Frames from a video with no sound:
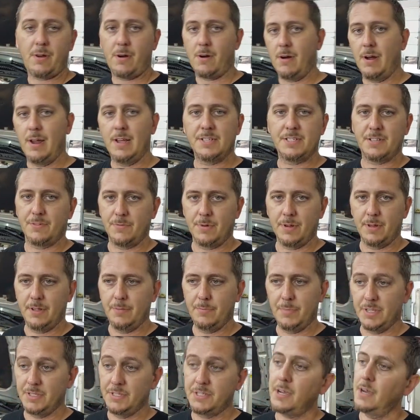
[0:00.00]
car hasn't really
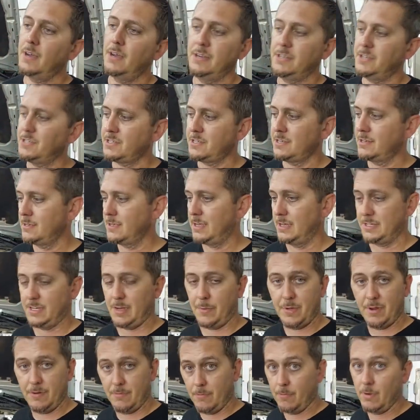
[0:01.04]
been touched because
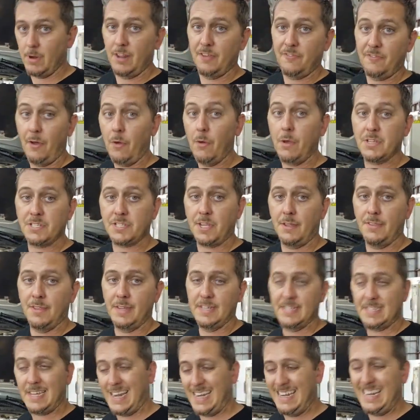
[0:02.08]
I've been really focused on
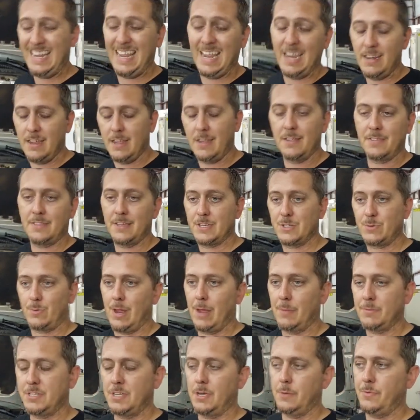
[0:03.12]
this. I need to get this
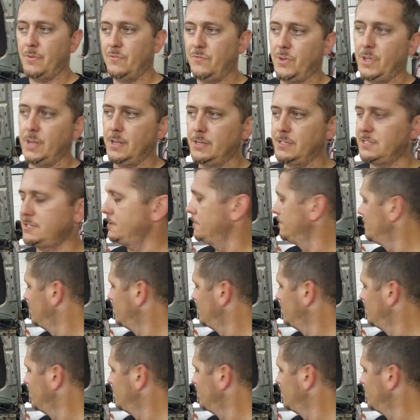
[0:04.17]
wrapped up and finished,